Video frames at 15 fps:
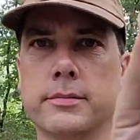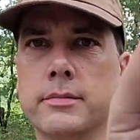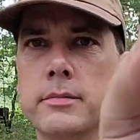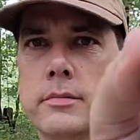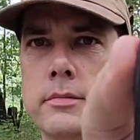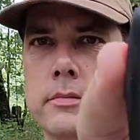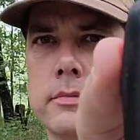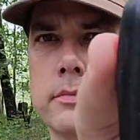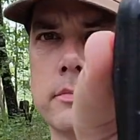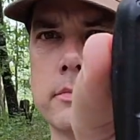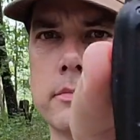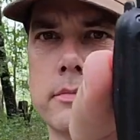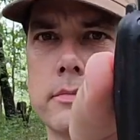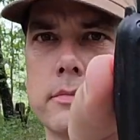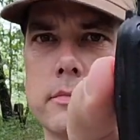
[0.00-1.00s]

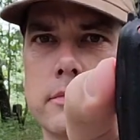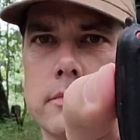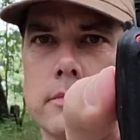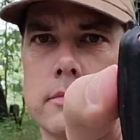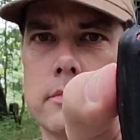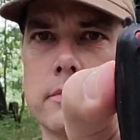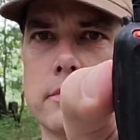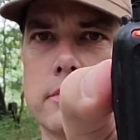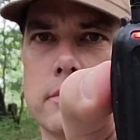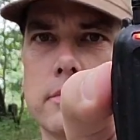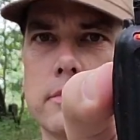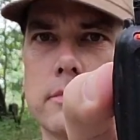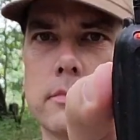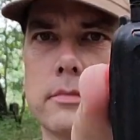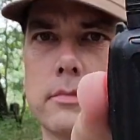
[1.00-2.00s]

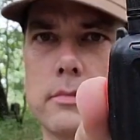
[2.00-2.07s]
[no speech]